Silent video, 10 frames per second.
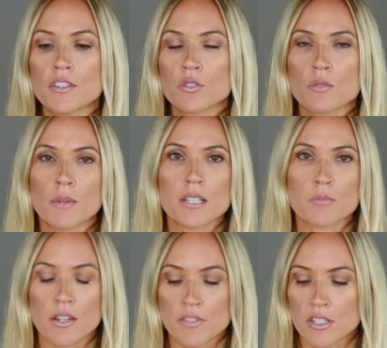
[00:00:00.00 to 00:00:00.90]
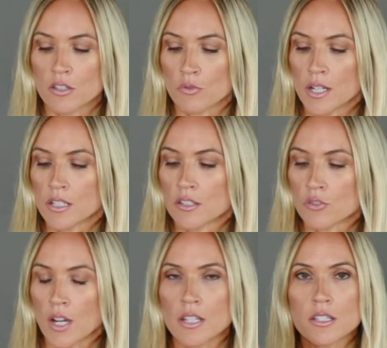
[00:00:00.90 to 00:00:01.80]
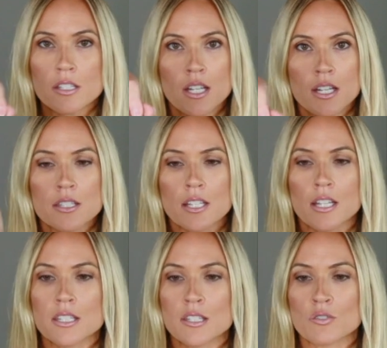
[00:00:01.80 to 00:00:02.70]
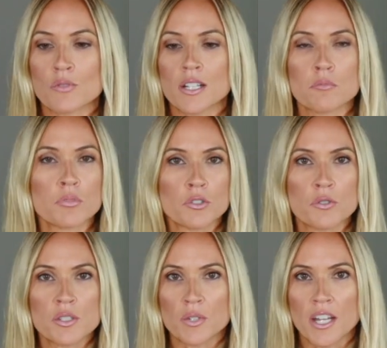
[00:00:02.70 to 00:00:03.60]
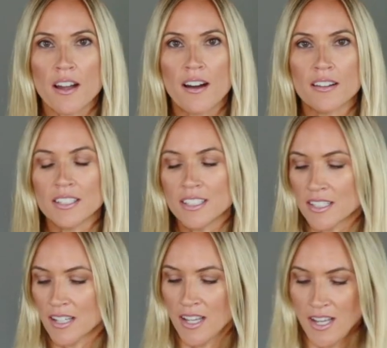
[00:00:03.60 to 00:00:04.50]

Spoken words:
This reminds me of Cinderella's dress. It's like a Cinderella blue is what I call it.